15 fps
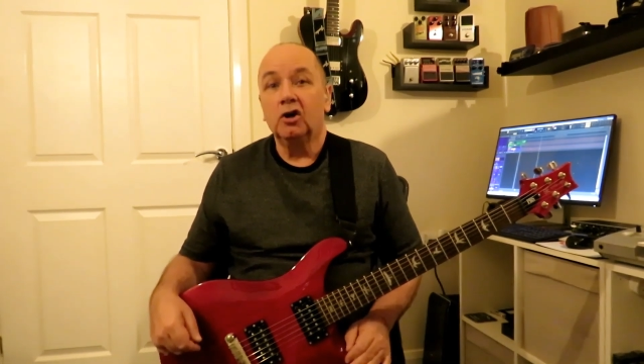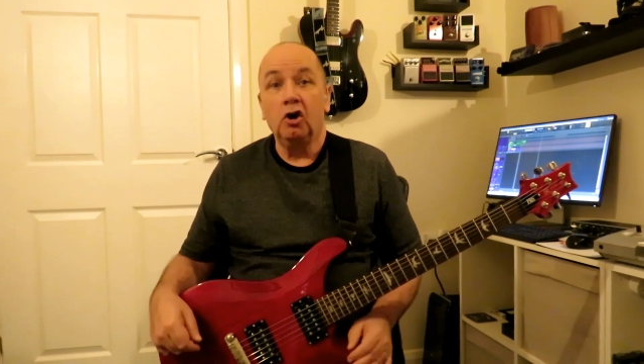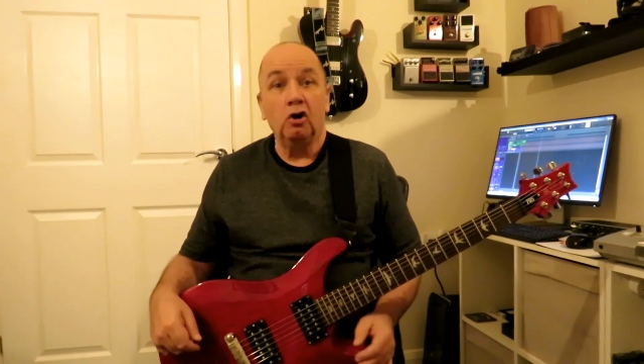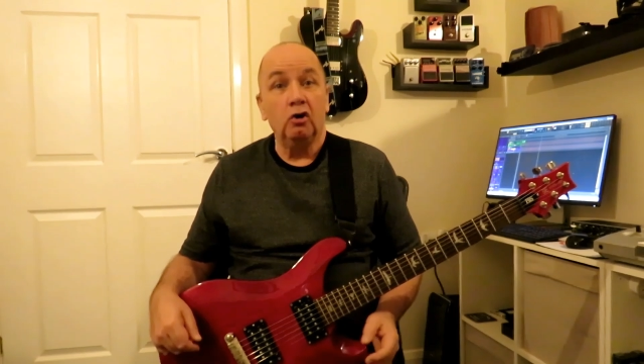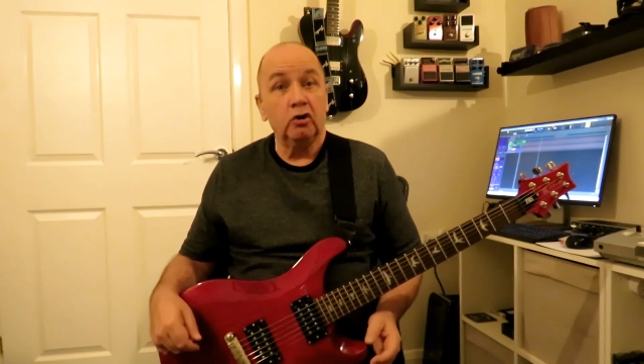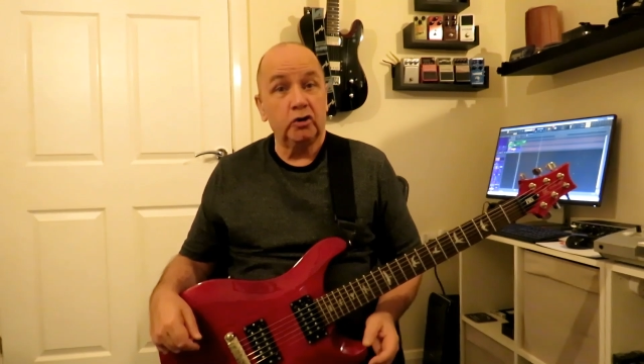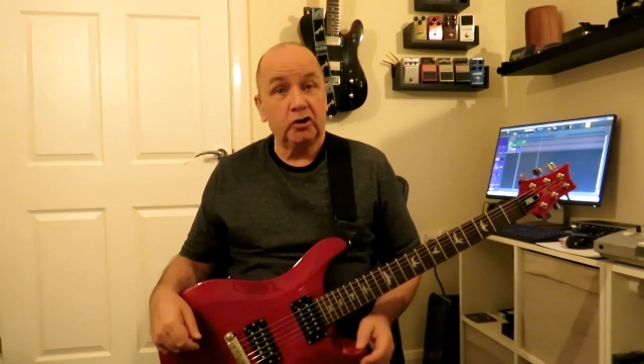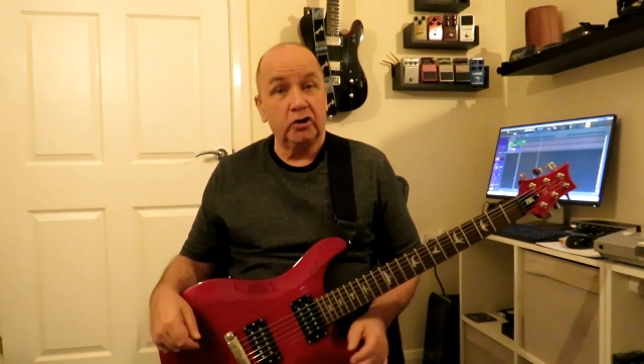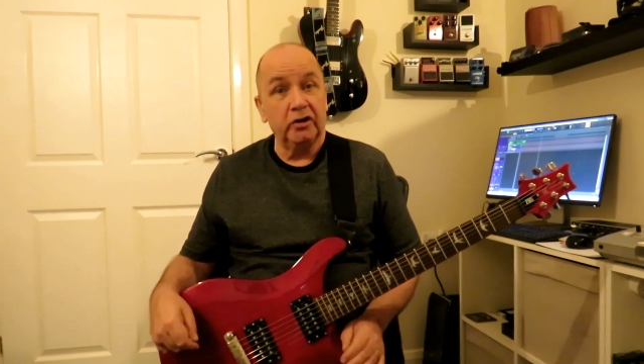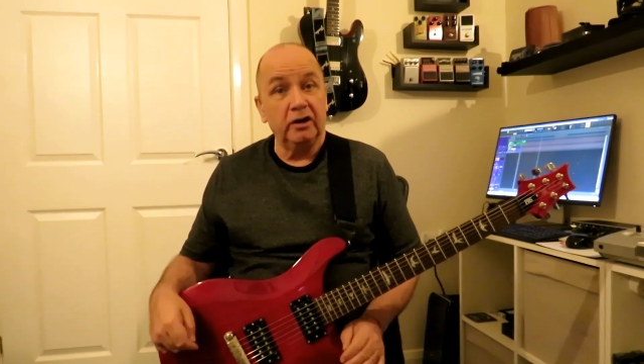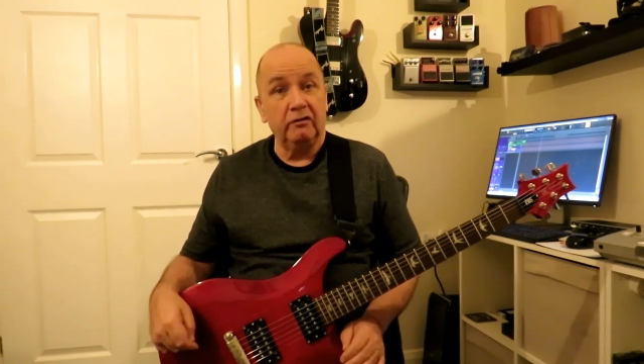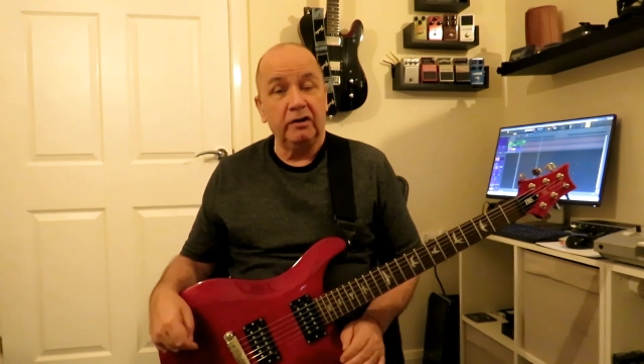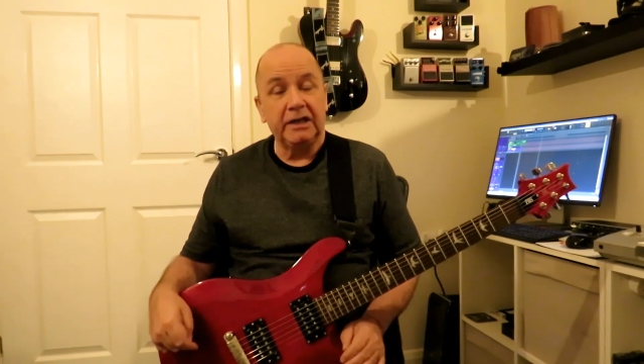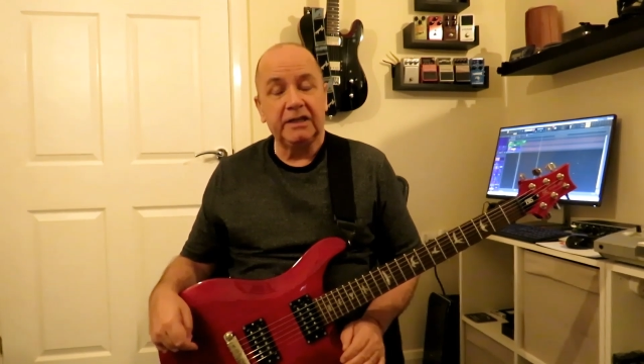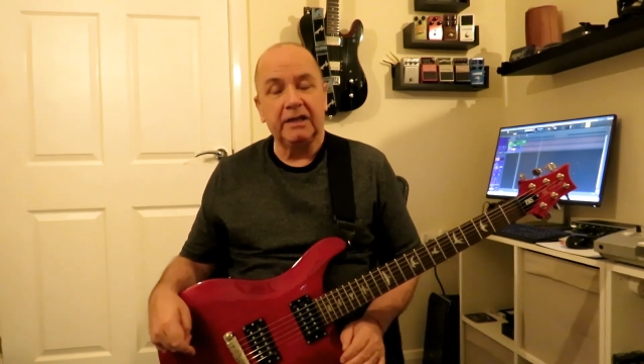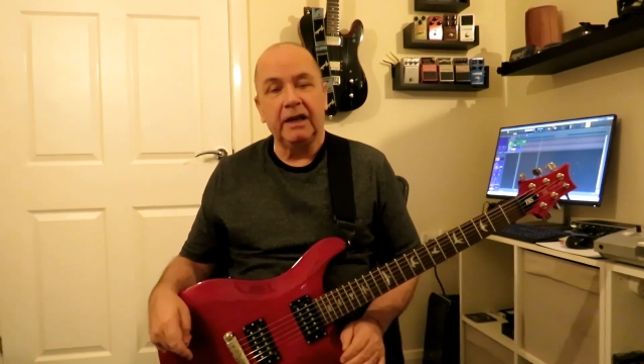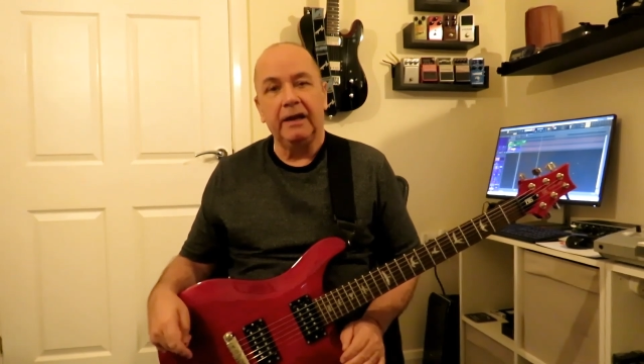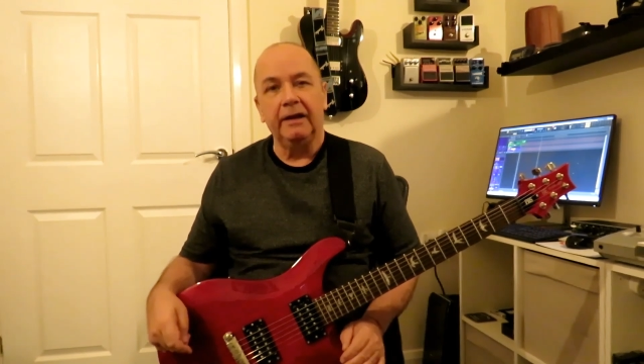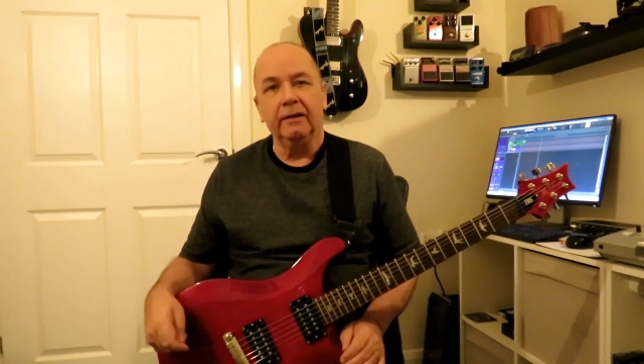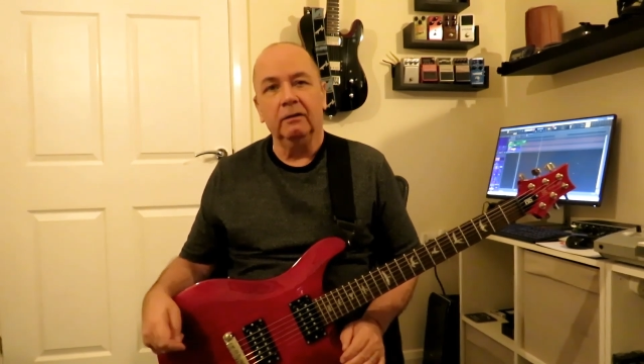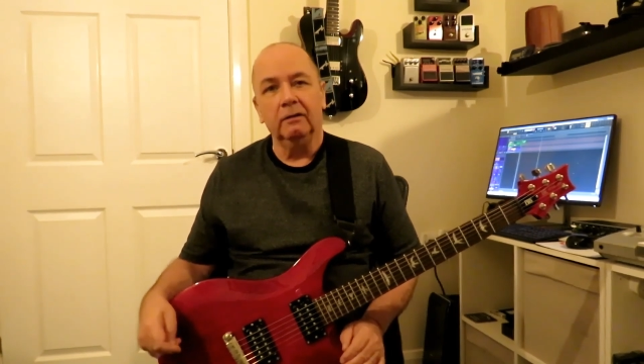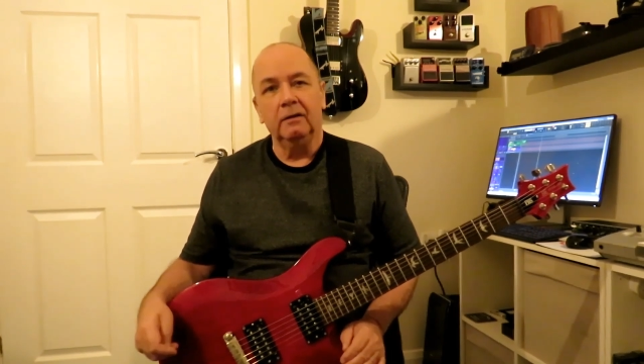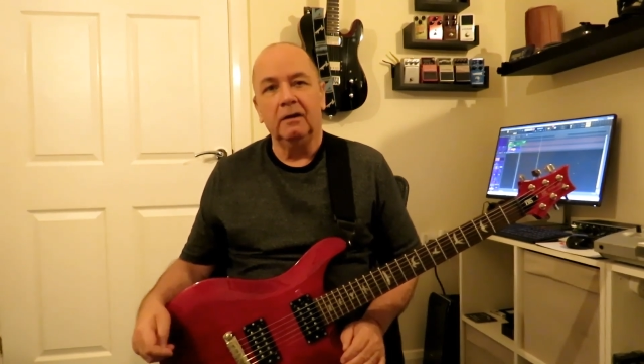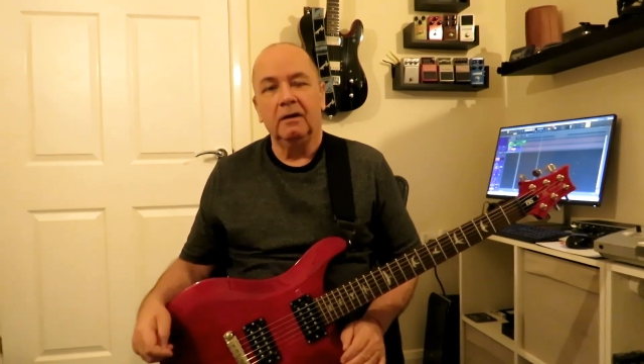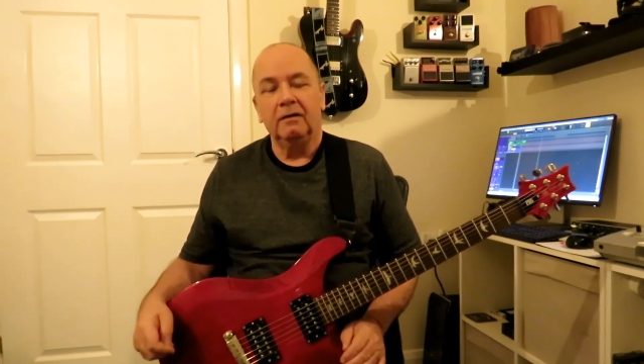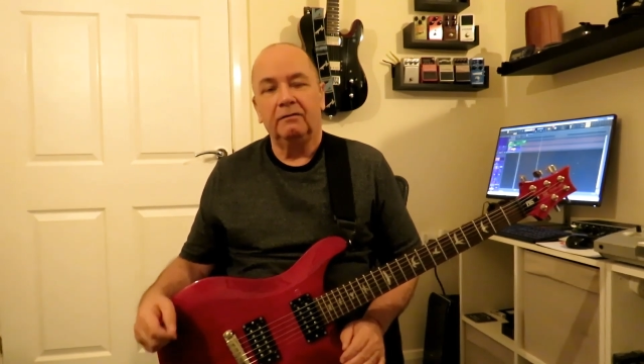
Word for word: cautionary tale